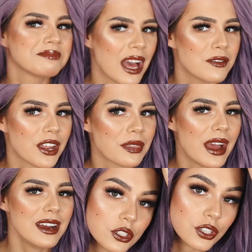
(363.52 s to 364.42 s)
haven't done
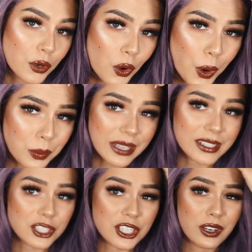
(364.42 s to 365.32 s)
that. So not only
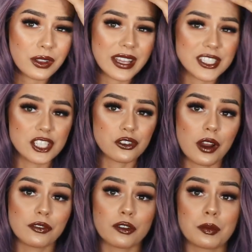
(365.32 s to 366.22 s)
does she look like she's
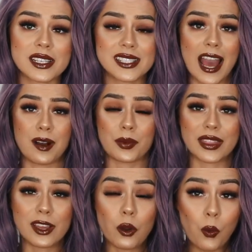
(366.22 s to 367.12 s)
growing from my scalp, but
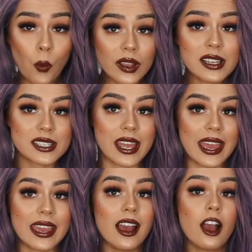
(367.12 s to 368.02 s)
the
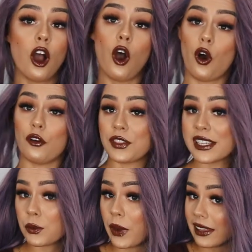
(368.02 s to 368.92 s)
quality of
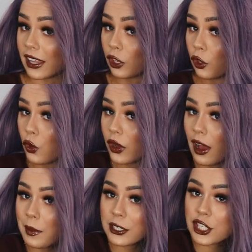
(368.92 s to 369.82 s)
this wig, like look
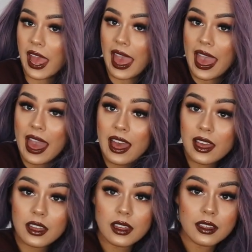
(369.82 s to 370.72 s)
how much
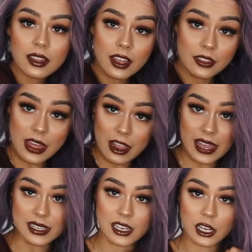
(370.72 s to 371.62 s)
hair there
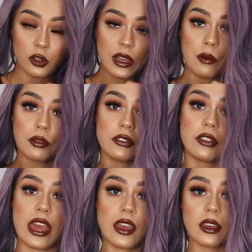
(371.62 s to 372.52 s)
is. Like look how
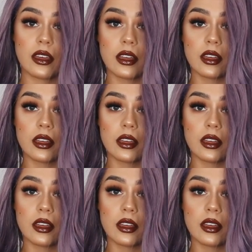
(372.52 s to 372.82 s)
thick.